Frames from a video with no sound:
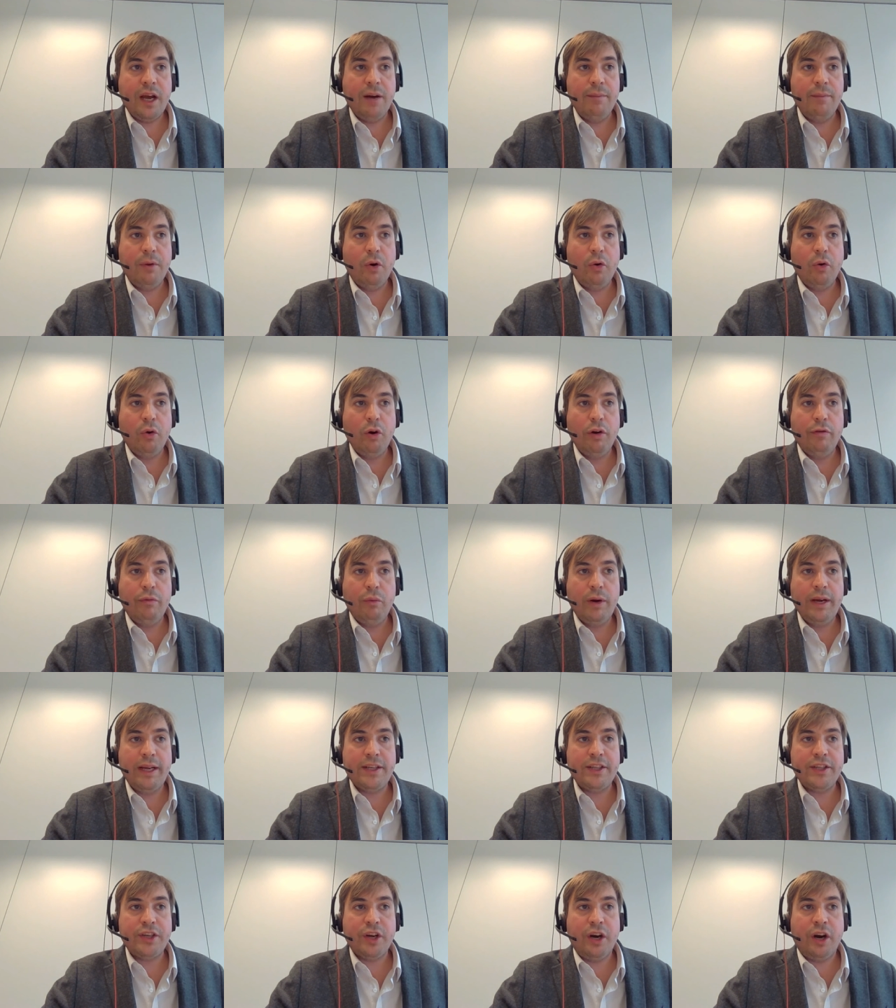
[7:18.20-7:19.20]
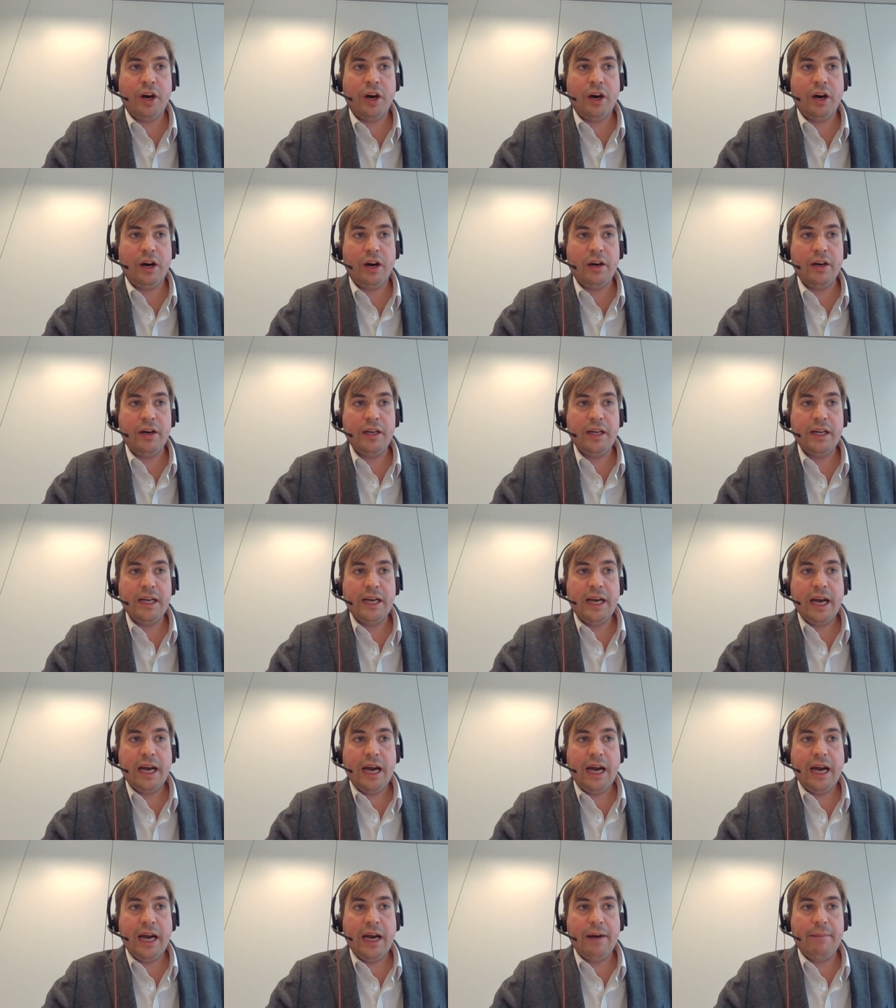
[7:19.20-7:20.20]
Um, all of which are
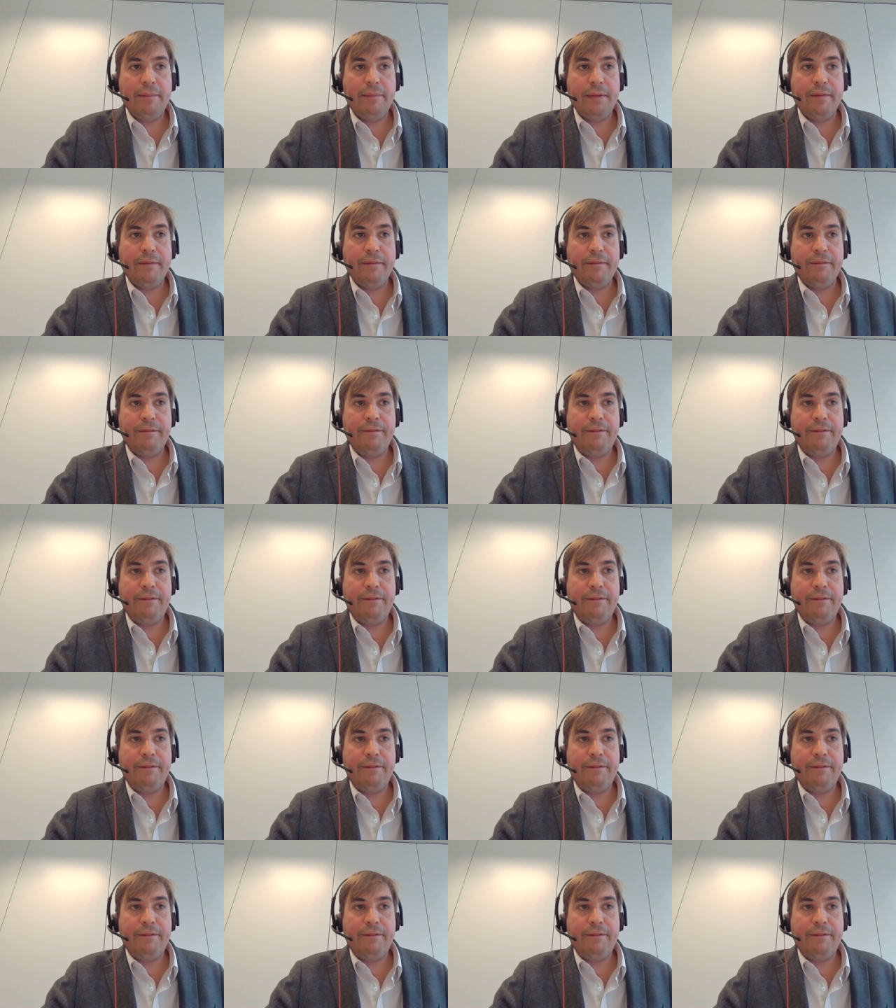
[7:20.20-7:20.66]
um,